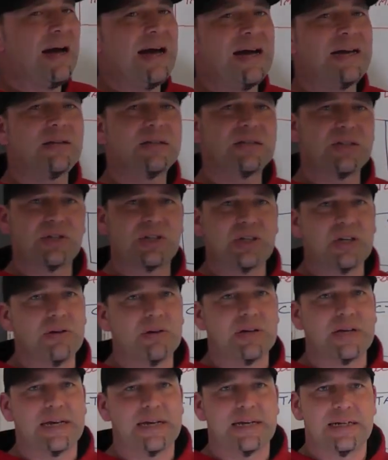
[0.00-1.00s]

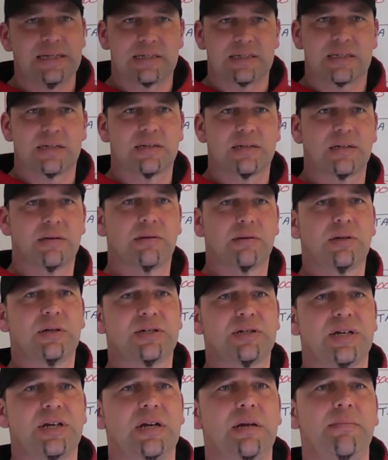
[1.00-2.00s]
altitude it is.
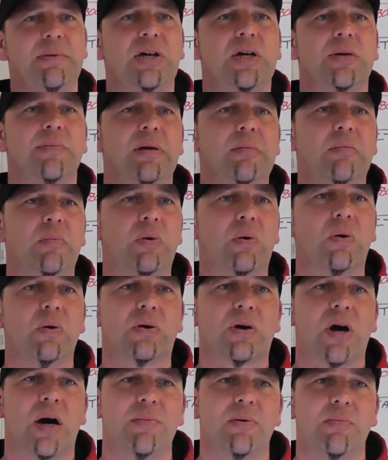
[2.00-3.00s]
Certainly becoming more
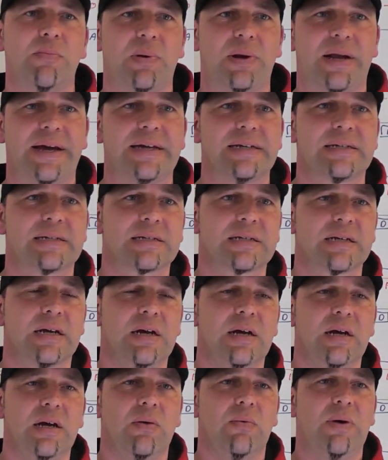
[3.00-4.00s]
commonplace
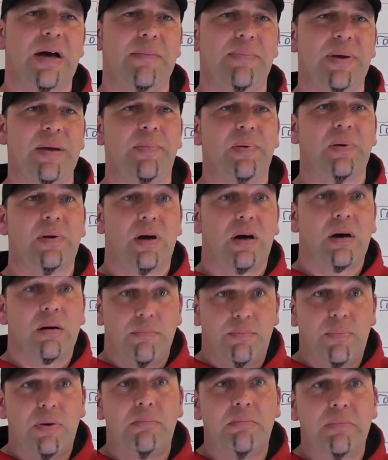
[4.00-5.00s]
where people
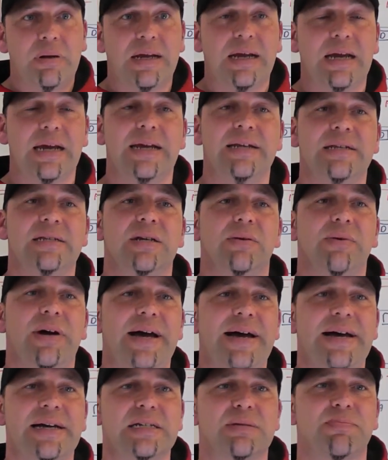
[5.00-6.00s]
are bumbling into
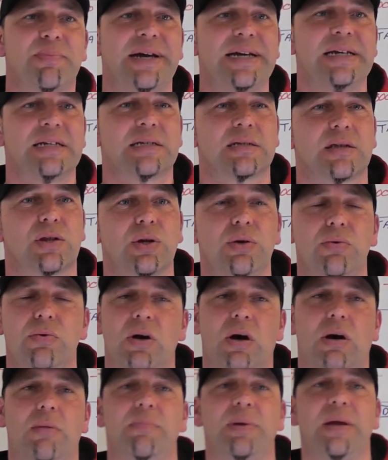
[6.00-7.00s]
airspace through
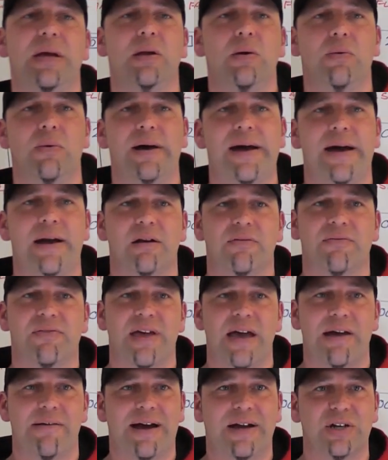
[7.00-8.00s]
not being aware of
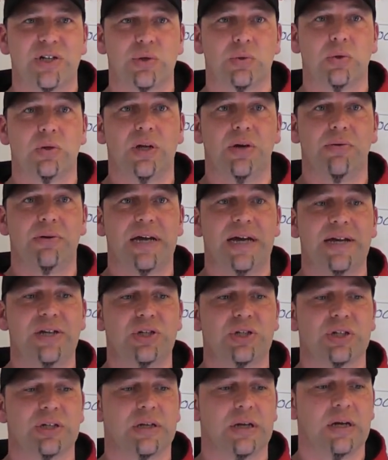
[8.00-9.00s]
their actual
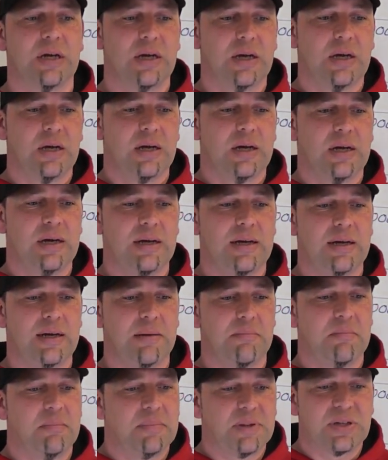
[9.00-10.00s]
location.
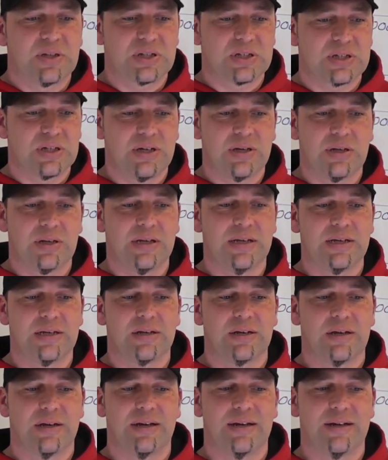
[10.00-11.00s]
There's certainly